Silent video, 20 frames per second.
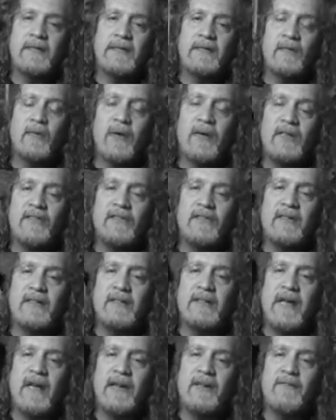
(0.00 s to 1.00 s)
Grady
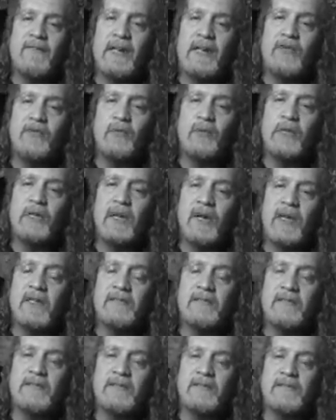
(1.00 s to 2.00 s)
Sutton died of natural
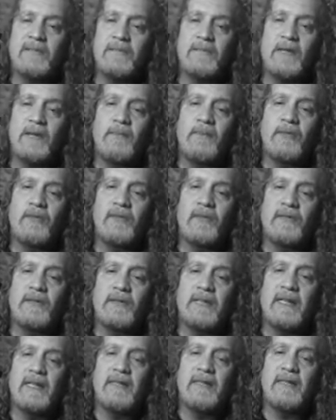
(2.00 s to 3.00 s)
causes on September
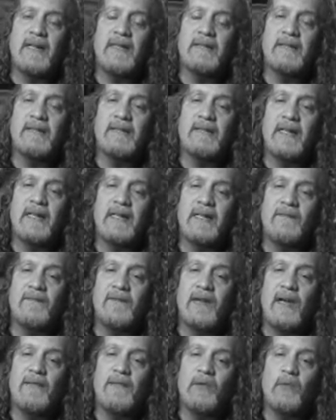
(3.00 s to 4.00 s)
17, 1995